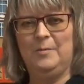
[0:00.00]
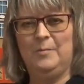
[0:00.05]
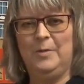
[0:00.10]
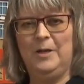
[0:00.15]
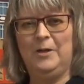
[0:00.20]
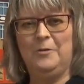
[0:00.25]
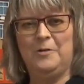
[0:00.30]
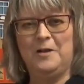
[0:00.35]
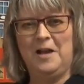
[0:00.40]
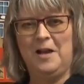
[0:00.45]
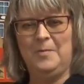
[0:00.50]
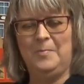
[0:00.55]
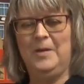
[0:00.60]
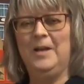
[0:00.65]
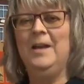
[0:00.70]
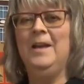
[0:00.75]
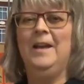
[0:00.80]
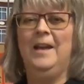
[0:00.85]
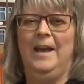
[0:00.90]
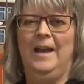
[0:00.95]
and pick one up
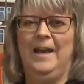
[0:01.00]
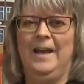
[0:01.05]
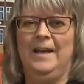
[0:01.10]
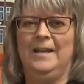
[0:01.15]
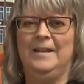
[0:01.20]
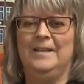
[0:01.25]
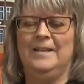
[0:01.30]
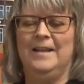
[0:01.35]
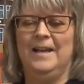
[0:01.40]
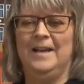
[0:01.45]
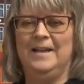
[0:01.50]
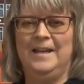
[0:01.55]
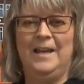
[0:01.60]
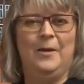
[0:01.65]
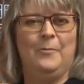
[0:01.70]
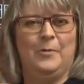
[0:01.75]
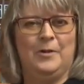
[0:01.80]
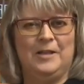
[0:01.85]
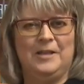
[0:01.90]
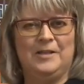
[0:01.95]
and uh,
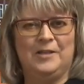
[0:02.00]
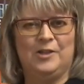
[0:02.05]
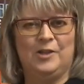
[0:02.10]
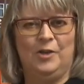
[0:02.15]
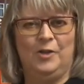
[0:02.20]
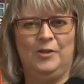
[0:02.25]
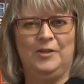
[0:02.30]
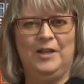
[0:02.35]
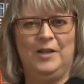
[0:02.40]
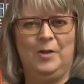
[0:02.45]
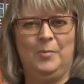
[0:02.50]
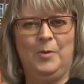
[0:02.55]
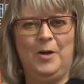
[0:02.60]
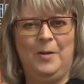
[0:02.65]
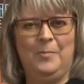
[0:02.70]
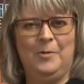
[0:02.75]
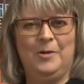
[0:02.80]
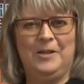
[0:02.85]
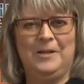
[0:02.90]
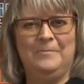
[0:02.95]
get one installed at your
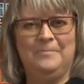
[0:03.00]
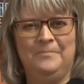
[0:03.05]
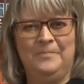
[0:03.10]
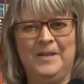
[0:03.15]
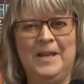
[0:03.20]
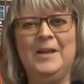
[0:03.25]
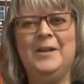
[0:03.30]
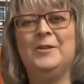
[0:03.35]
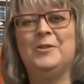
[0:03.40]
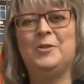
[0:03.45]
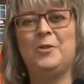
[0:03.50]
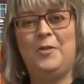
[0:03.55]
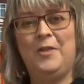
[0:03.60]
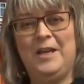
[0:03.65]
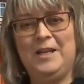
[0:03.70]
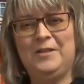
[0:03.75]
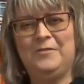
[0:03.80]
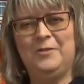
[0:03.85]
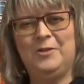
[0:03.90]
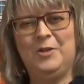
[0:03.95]
property. So
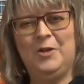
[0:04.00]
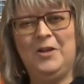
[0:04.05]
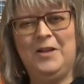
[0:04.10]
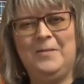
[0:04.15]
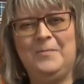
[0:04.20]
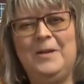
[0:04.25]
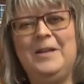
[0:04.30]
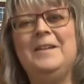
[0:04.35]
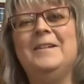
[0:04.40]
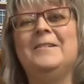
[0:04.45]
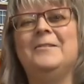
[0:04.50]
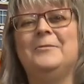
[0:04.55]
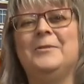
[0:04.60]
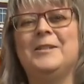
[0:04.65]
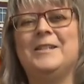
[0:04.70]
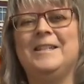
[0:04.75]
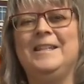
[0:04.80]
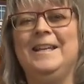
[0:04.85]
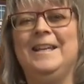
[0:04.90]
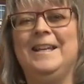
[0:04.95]
thanks for joining me. We'll
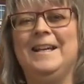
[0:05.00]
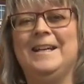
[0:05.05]
see you